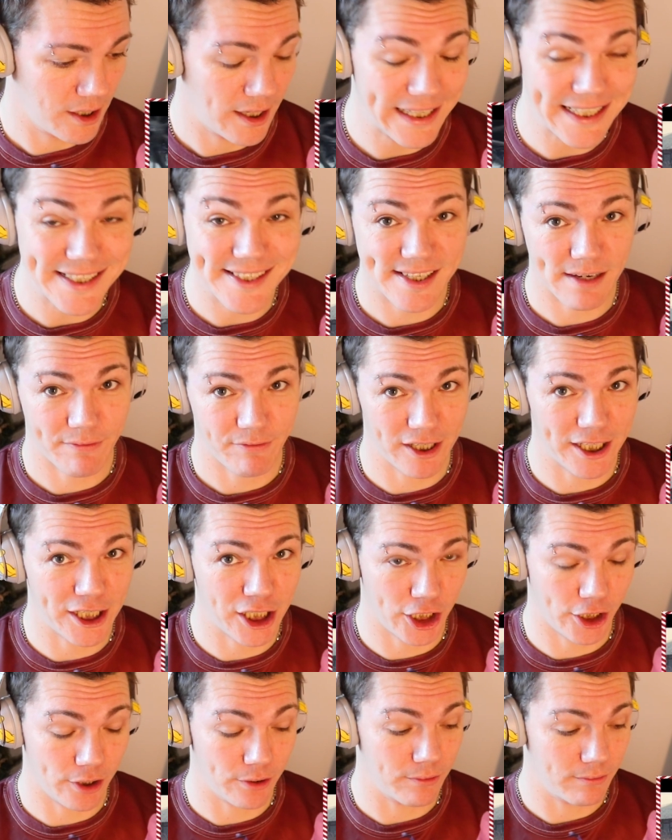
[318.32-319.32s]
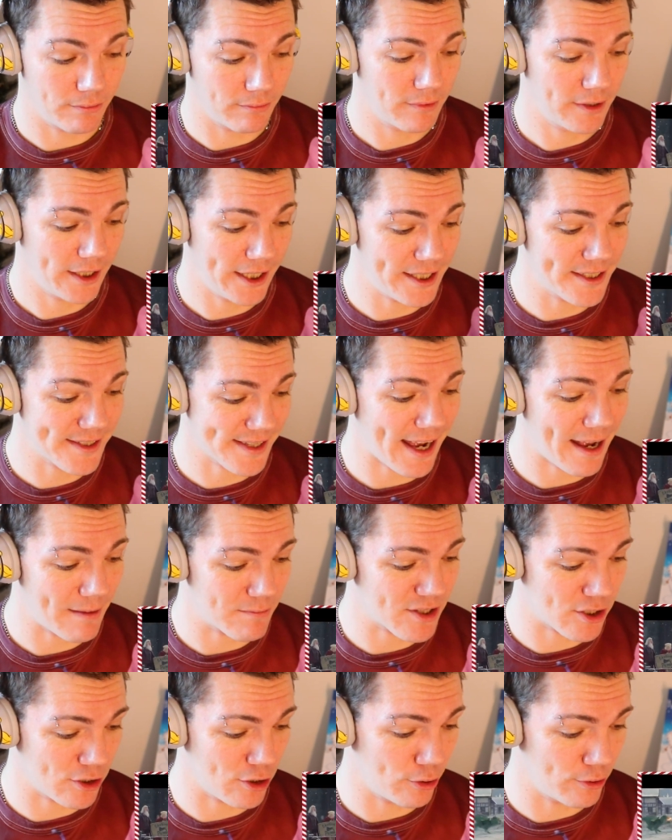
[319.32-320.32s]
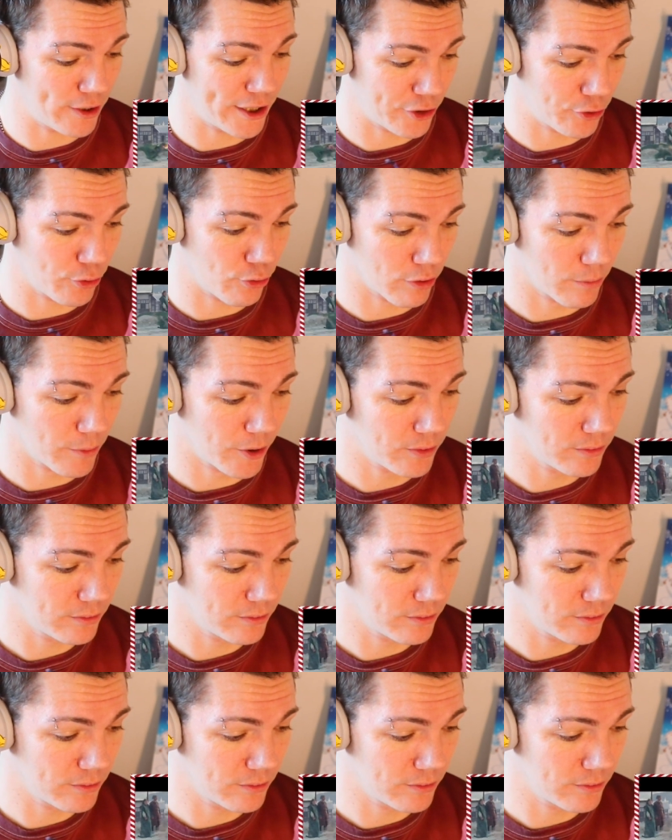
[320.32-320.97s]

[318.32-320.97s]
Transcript: He's definitely cute. He is absolutely adorable.